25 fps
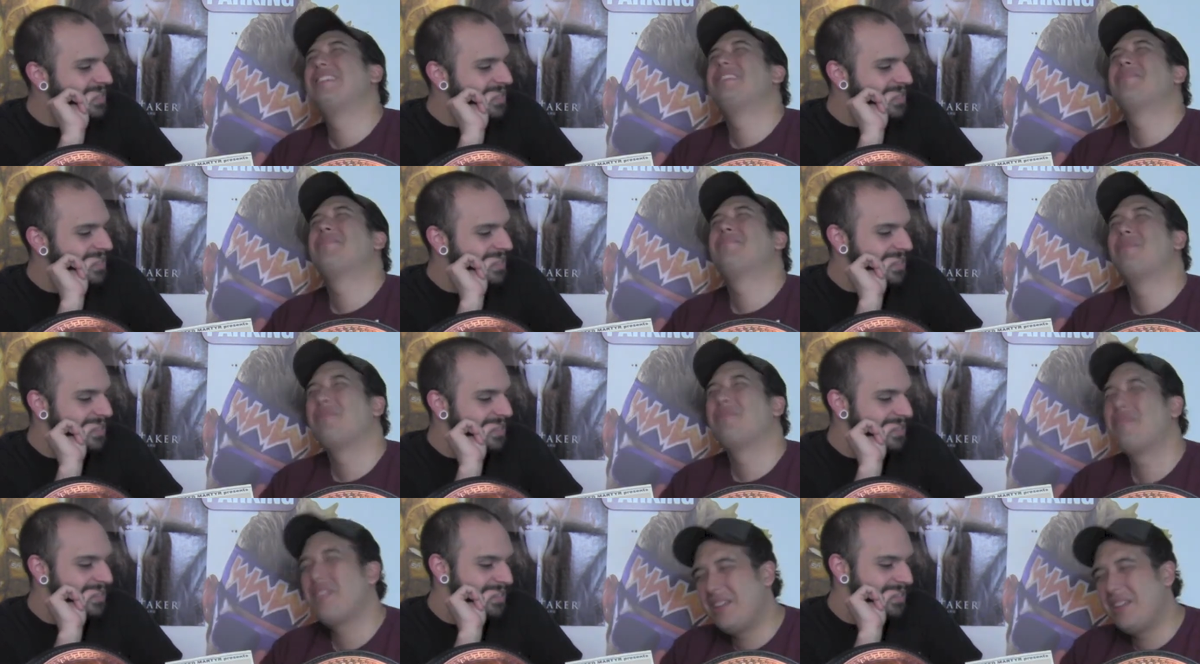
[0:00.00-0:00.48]

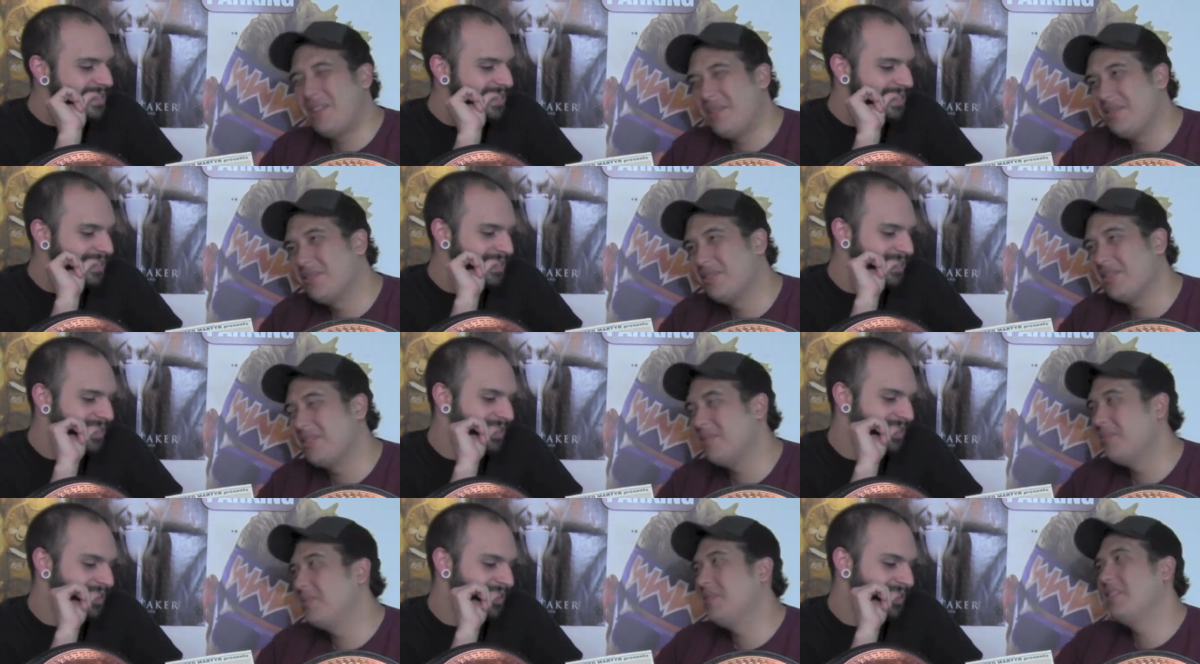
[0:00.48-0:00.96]
Speaker 1: But Rainier
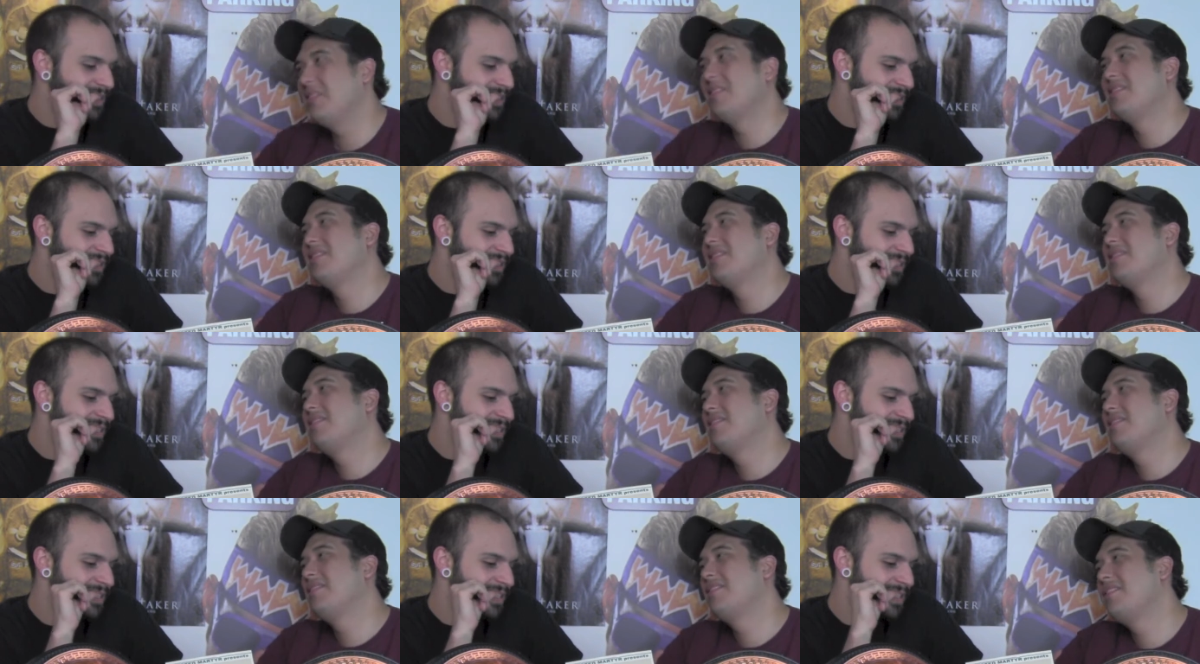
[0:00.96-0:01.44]
was going to win.
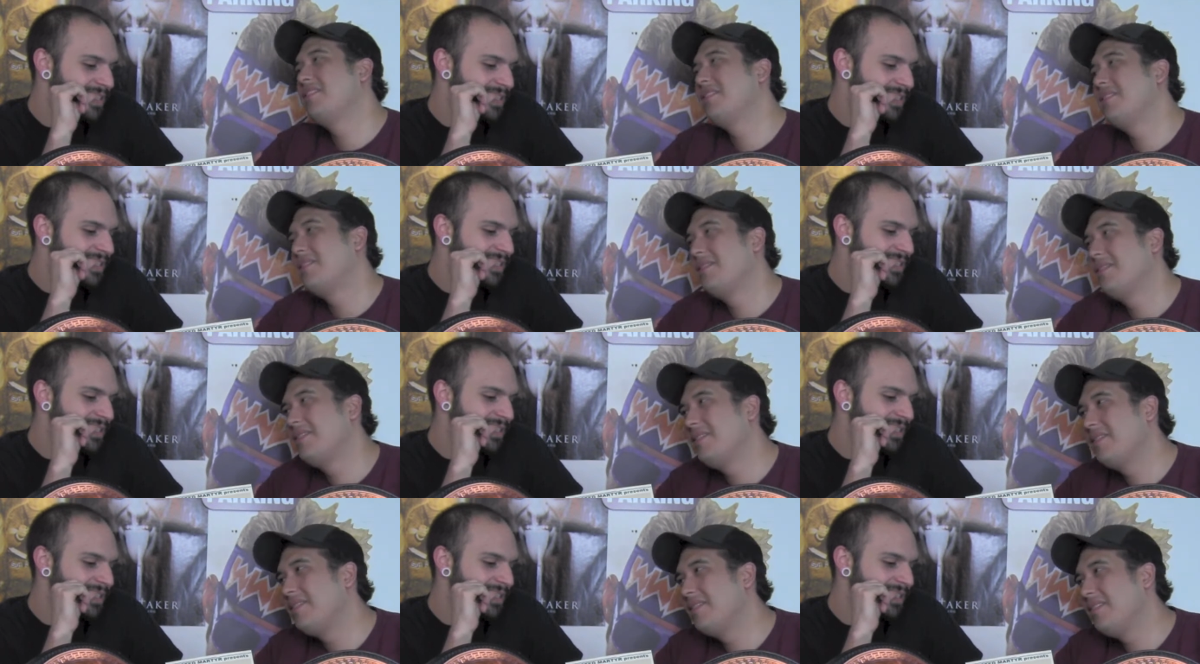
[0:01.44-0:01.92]

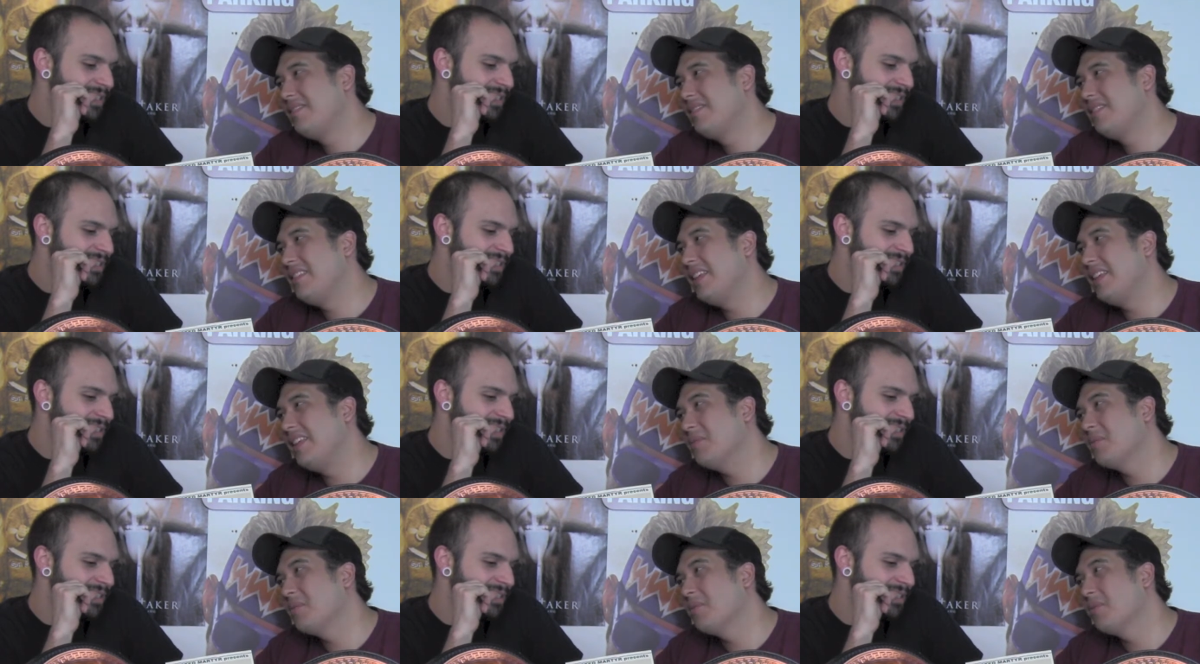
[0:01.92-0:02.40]

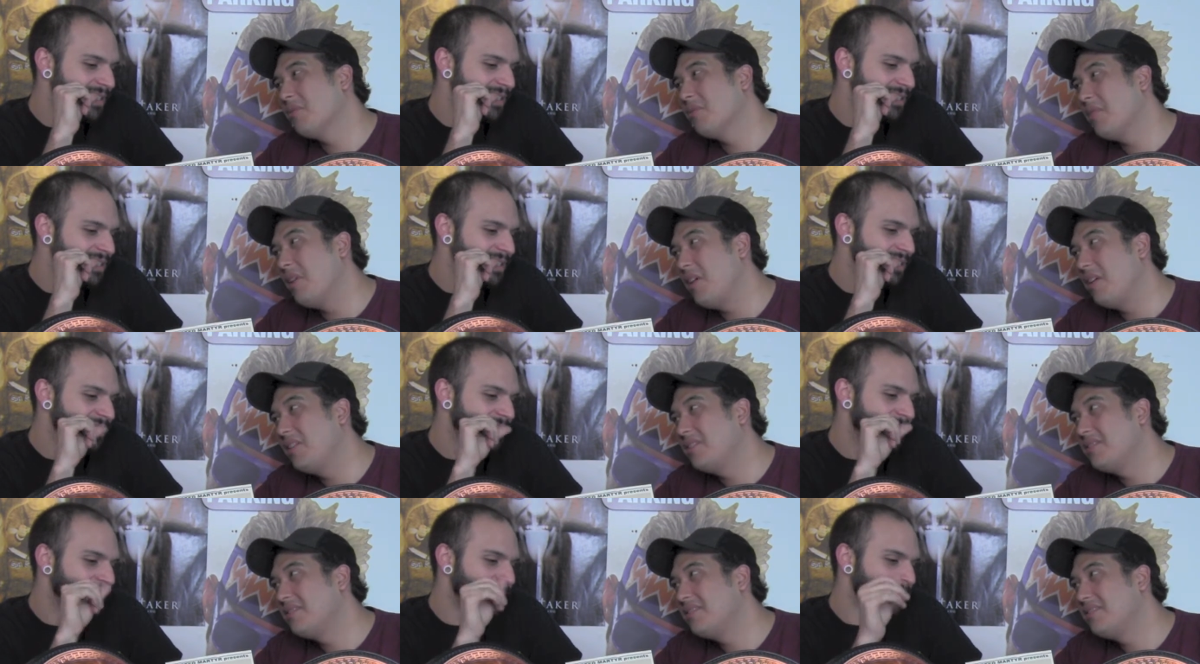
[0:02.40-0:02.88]
And we were
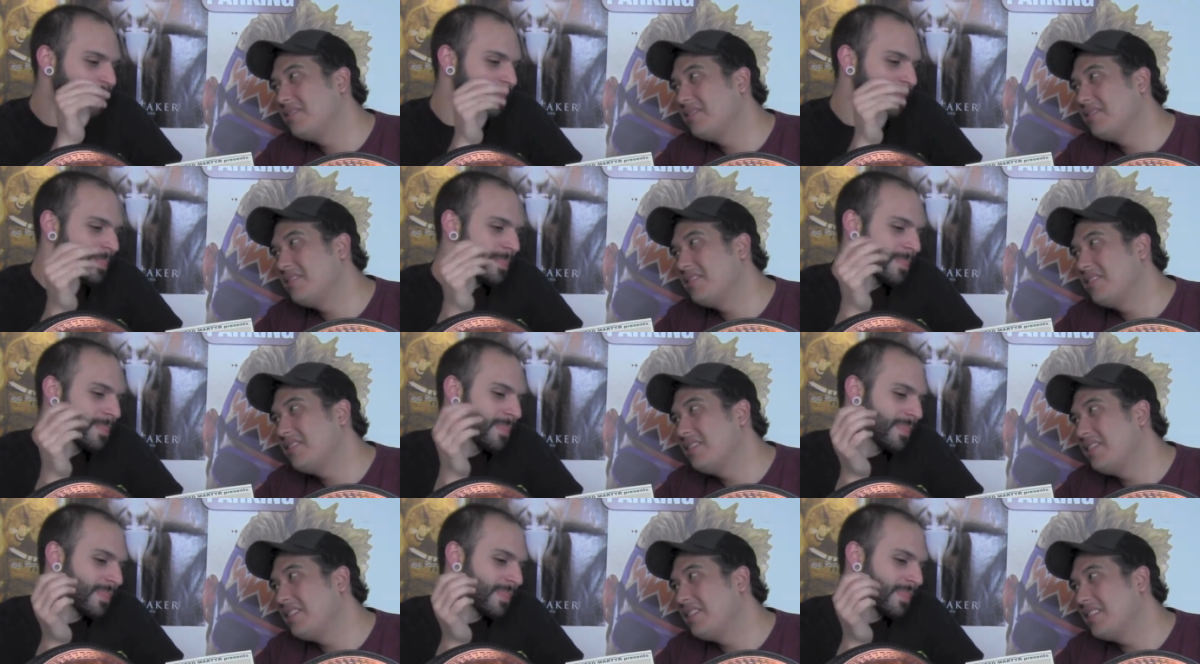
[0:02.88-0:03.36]
wrong.
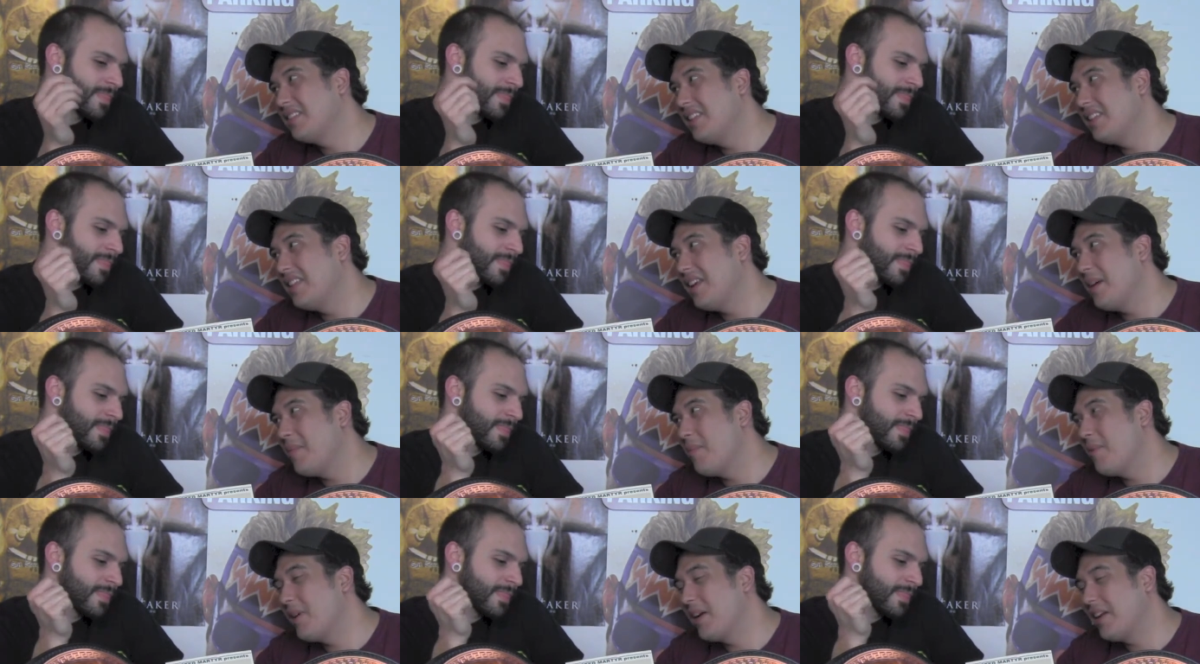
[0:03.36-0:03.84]
Because then
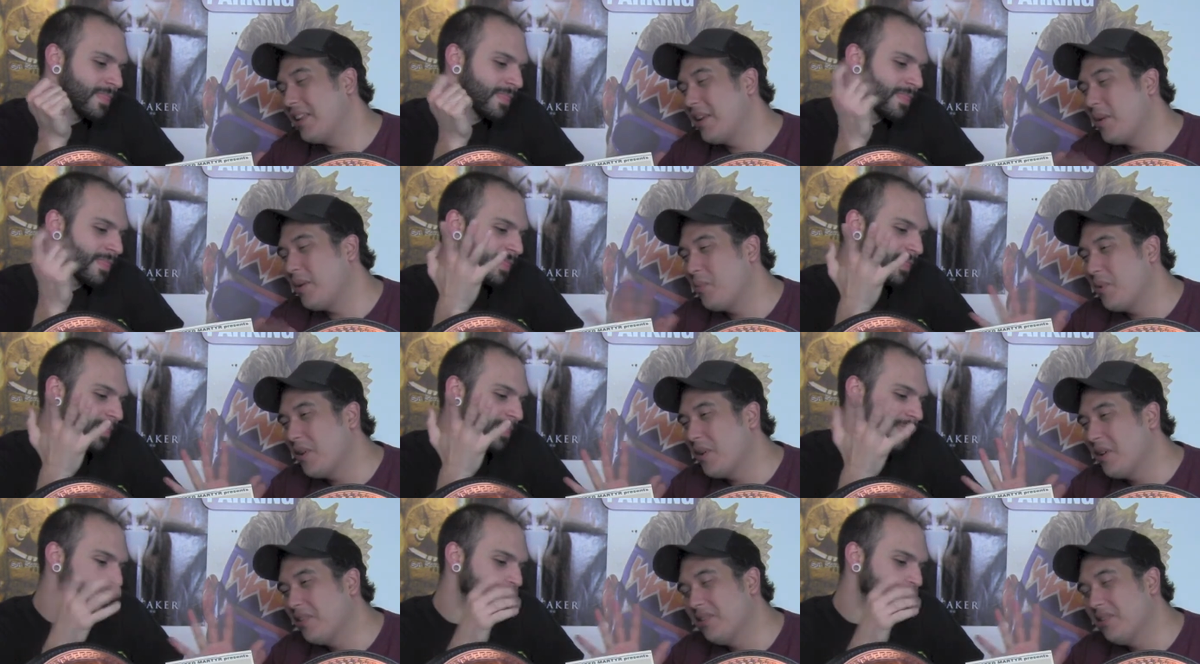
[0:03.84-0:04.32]
Dan Bryan got
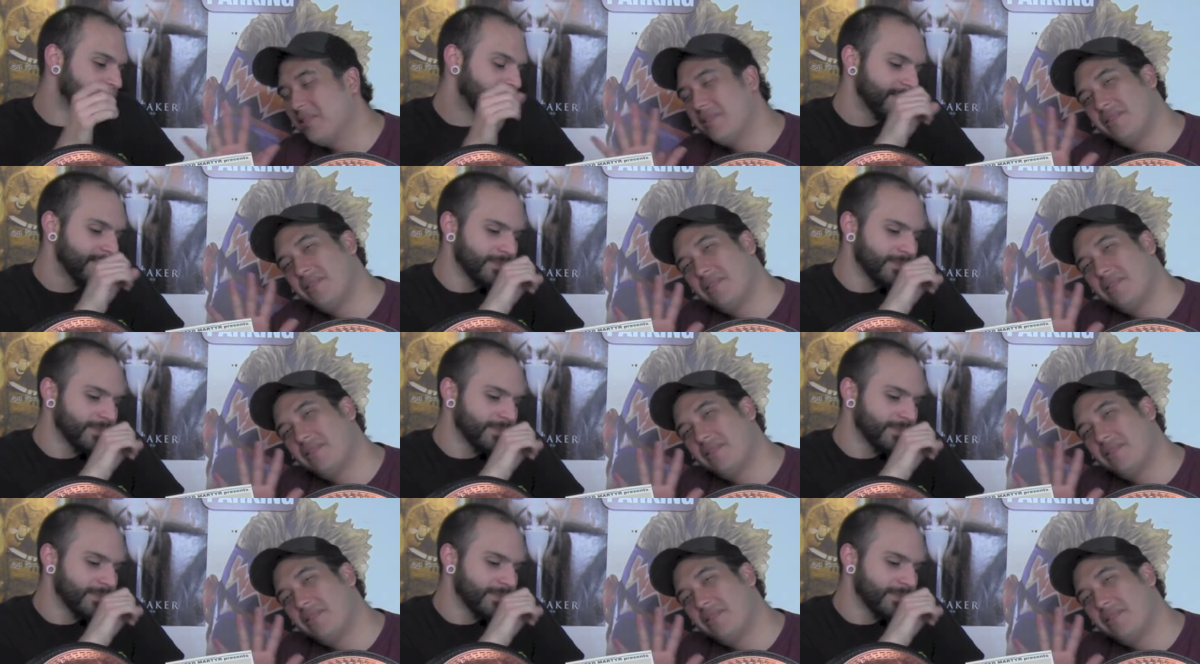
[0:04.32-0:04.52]
that weird